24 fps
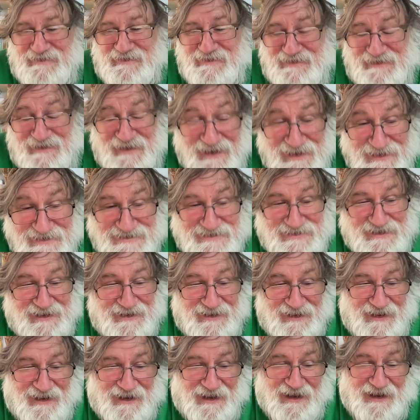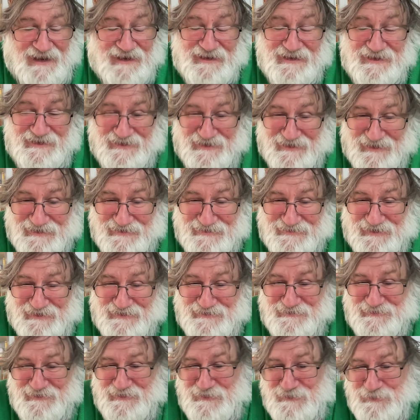Yes, I
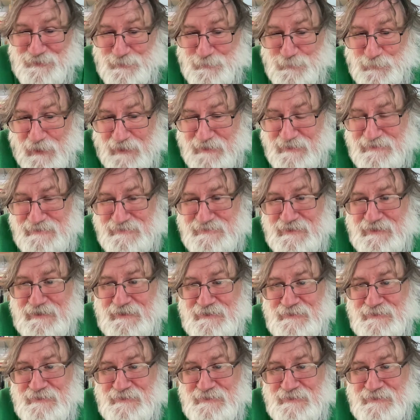think you're right.